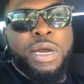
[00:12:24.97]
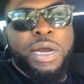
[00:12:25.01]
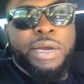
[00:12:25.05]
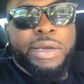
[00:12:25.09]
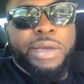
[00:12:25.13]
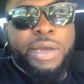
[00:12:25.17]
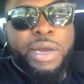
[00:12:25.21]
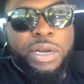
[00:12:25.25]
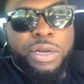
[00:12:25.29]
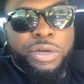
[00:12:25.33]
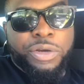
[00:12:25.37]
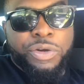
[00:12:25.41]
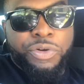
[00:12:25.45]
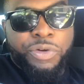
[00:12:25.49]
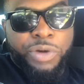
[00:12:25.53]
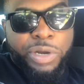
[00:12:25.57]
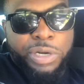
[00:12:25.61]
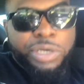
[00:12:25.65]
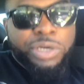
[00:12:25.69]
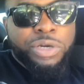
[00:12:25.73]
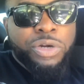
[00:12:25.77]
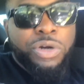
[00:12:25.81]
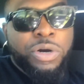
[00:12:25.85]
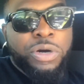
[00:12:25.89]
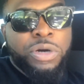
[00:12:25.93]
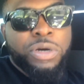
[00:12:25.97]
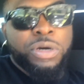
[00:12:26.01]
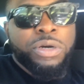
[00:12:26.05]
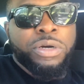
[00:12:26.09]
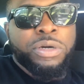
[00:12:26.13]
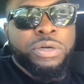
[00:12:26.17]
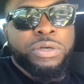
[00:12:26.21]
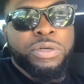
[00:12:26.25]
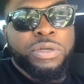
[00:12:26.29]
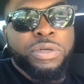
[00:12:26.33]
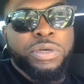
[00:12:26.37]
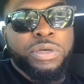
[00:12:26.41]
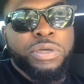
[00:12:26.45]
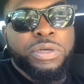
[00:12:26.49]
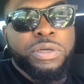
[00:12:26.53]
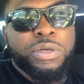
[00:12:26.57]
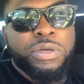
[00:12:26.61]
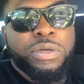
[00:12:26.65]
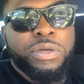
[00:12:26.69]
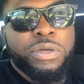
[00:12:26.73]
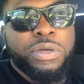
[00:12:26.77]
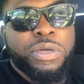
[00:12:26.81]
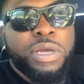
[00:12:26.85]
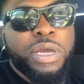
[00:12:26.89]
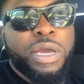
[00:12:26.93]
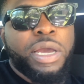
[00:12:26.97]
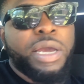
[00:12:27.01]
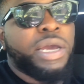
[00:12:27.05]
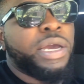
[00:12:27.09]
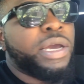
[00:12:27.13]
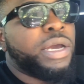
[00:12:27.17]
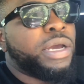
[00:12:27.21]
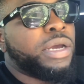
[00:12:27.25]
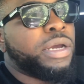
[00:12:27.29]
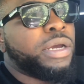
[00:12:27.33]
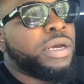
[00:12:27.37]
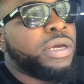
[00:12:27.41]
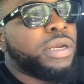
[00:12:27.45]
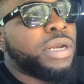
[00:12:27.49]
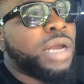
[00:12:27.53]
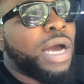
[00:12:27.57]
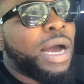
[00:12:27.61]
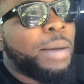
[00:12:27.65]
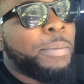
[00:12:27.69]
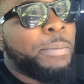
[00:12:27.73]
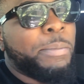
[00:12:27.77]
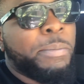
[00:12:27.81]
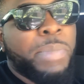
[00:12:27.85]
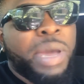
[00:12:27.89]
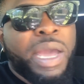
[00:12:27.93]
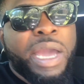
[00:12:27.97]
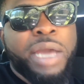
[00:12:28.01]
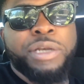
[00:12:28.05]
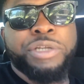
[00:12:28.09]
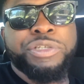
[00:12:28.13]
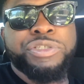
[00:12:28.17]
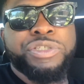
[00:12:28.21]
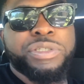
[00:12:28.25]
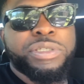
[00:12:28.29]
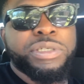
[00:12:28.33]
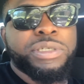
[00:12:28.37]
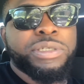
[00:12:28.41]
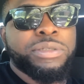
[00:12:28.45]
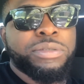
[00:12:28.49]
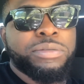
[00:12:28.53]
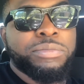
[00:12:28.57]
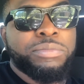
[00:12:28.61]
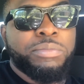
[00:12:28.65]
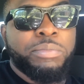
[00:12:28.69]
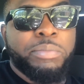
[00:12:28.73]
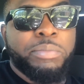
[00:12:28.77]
I got a credit card, and I managed it